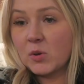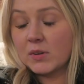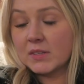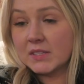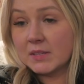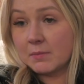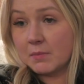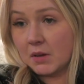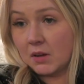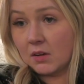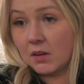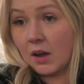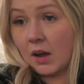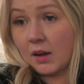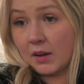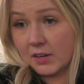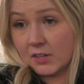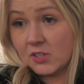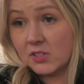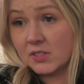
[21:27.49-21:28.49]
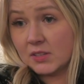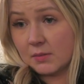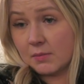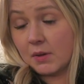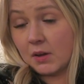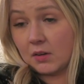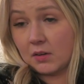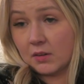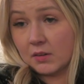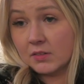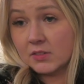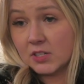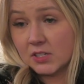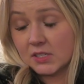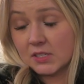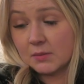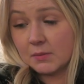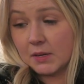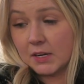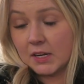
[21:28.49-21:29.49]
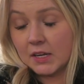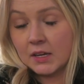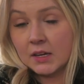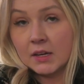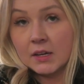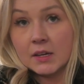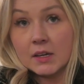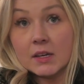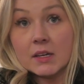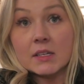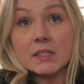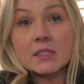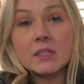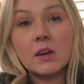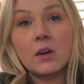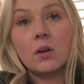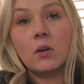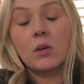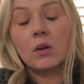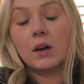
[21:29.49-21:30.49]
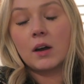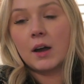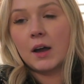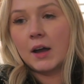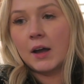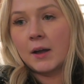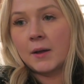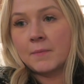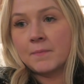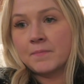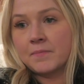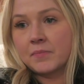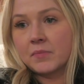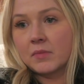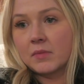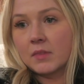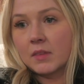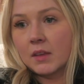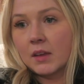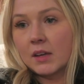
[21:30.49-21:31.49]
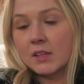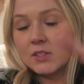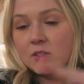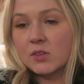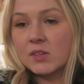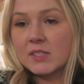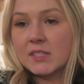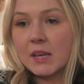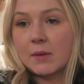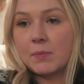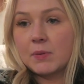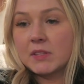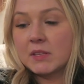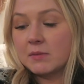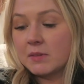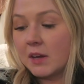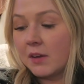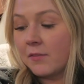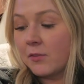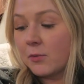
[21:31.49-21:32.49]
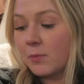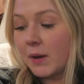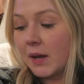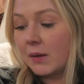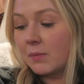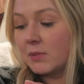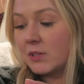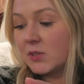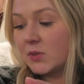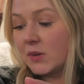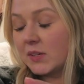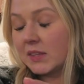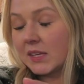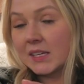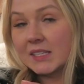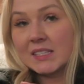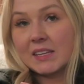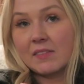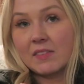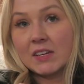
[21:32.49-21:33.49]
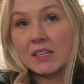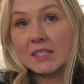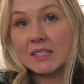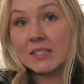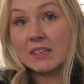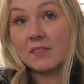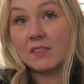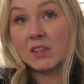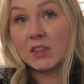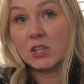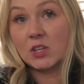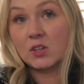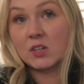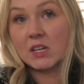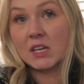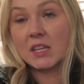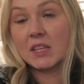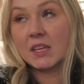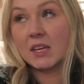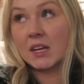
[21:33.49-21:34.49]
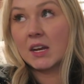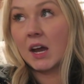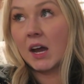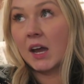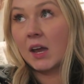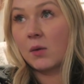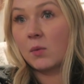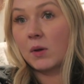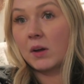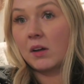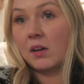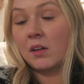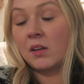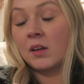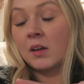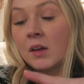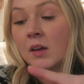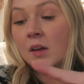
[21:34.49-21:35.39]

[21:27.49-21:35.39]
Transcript: You want some milk? I'll get you some milk. Just a minute. So, as soon as I put them down for bed between like 7 and 7:30, then I will